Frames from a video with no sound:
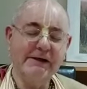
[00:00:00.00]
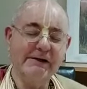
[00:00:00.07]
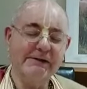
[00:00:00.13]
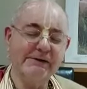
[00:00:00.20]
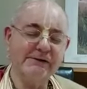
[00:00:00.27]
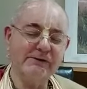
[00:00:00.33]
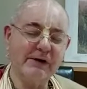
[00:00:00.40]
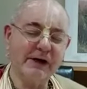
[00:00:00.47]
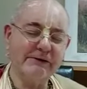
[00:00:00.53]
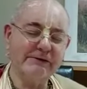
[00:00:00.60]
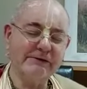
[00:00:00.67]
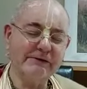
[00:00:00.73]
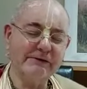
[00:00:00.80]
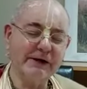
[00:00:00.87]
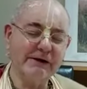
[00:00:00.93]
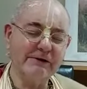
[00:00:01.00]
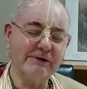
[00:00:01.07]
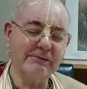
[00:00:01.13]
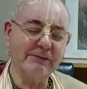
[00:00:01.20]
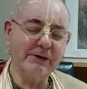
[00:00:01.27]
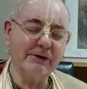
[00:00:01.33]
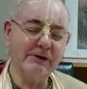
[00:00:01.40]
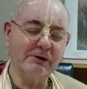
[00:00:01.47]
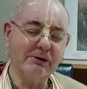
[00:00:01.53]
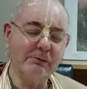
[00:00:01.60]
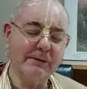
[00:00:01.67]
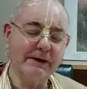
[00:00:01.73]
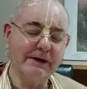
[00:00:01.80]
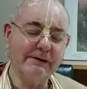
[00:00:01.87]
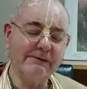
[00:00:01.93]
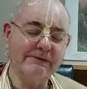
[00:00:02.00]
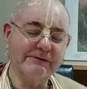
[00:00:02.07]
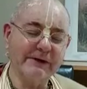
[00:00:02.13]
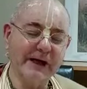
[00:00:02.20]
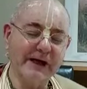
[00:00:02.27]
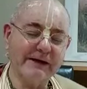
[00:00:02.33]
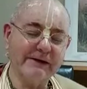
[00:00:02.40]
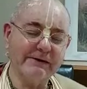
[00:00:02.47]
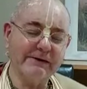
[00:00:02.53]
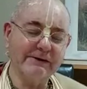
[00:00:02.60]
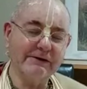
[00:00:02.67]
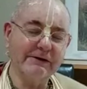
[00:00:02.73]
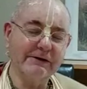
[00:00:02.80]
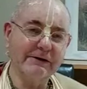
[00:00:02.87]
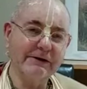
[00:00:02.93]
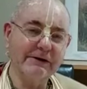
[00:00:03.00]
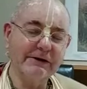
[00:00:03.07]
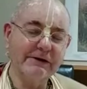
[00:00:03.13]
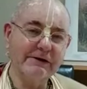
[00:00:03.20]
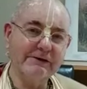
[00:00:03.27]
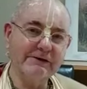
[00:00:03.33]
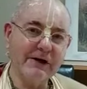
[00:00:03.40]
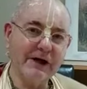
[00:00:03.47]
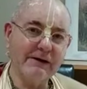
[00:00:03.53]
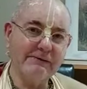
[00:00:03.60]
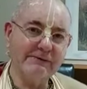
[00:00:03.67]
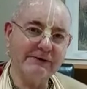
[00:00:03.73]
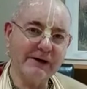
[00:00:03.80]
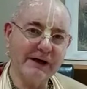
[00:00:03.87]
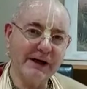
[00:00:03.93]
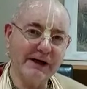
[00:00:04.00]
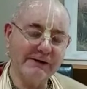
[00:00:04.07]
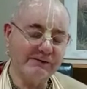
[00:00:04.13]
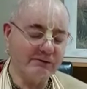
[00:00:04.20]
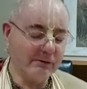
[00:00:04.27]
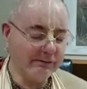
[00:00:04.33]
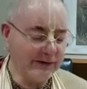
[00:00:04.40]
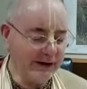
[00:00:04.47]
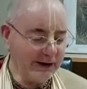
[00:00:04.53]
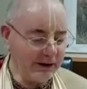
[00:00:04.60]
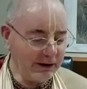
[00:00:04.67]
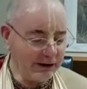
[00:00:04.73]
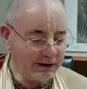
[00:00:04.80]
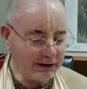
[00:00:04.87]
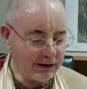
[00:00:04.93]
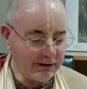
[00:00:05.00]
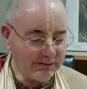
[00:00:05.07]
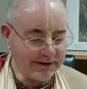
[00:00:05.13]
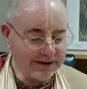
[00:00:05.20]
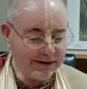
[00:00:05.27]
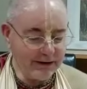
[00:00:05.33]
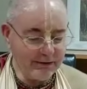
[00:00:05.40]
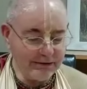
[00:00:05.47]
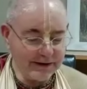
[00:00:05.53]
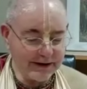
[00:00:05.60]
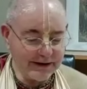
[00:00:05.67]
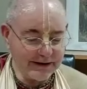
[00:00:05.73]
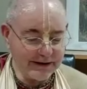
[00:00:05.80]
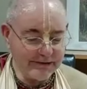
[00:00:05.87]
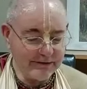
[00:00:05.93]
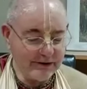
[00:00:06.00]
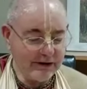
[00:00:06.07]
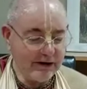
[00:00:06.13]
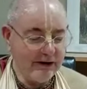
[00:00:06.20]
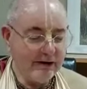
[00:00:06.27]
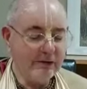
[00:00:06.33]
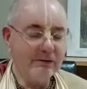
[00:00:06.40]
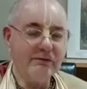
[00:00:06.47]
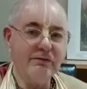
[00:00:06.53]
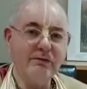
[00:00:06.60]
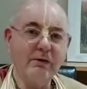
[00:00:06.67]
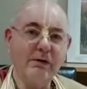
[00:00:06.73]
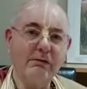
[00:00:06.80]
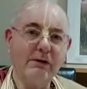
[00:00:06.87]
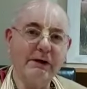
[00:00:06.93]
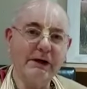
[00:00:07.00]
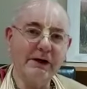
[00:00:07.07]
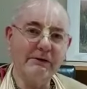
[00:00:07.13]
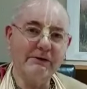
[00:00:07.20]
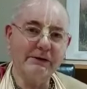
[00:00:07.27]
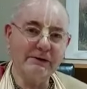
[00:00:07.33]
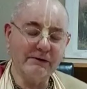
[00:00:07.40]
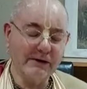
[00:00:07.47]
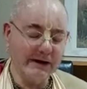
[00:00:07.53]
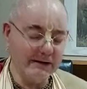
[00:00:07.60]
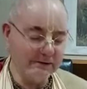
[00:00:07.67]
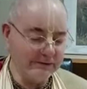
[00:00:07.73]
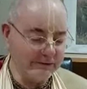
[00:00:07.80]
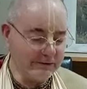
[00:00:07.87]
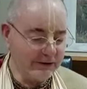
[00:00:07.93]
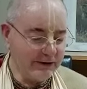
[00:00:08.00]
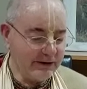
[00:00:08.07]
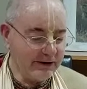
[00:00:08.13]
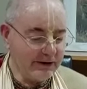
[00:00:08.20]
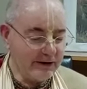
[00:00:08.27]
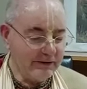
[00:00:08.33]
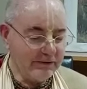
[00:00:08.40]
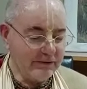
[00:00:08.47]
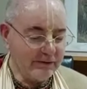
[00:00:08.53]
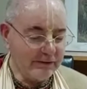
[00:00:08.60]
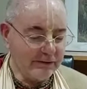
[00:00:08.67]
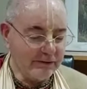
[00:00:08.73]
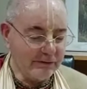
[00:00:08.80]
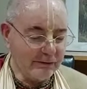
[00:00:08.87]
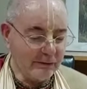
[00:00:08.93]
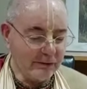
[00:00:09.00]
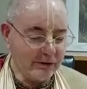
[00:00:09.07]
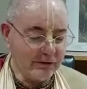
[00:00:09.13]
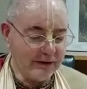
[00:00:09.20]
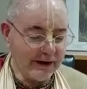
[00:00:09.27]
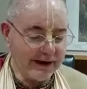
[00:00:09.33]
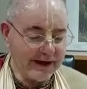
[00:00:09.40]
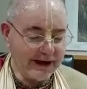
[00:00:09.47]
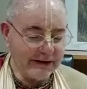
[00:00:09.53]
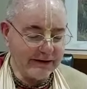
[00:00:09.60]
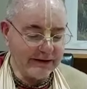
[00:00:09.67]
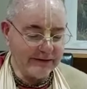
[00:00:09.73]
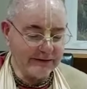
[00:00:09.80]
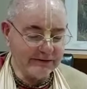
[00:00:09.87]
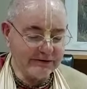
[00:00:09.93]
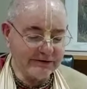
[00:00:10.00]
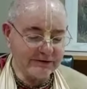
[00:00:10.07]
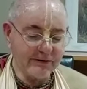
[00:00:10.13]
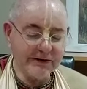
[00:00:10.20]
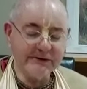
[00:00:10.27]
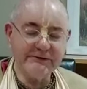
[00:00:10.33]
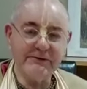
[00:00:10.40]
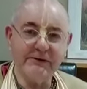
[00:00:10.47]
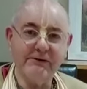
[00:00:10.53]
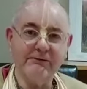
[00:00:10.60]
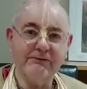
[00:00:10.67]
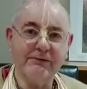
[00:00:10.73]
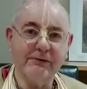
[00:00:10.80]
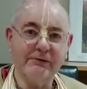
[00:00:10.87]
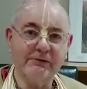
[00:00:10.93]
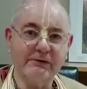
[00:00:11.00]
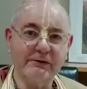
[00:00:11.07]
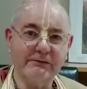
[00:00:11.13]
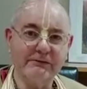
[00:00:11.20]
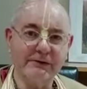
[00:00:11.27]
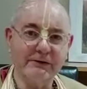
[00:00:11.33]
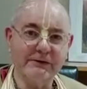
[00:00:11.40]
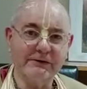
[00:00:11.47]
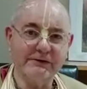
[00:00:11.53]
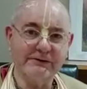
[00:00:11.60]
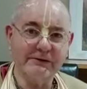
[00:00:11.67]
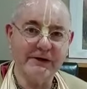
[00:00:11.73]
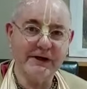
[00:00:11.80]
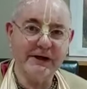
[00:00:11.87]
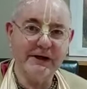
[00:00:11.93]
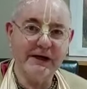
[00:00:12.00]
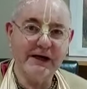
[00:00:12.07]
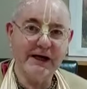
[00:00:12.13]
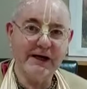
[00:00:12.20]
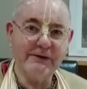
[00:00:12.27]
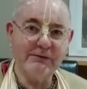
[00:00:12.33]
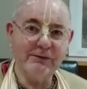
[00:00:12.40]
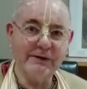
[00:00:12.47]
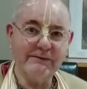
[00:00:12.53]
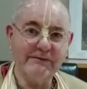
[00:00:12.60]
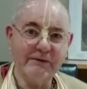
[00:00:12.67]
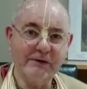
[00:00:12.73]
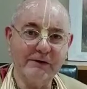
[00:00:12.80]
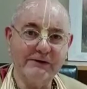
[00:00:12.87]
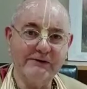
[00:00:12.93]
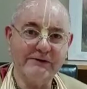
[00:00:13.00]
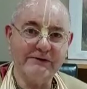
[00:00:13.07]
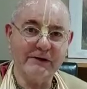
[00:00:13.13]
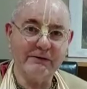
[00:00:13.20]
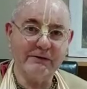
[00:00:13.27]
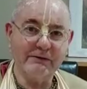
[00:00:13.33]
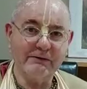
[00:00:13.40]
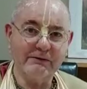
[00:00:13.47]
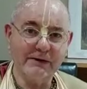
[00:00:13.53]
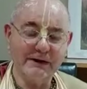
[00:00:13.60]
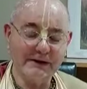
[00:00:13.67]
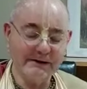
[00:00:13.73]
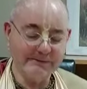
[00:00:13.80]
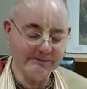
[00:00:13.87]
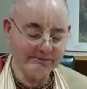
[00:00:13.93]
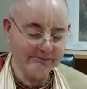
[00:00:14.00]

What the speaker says: His transcendental body would become slackened. His arms and legs would become elongated. Rolling on the ground, the Lord will cry out in distress in a faltering voice and weep very sorrowfully.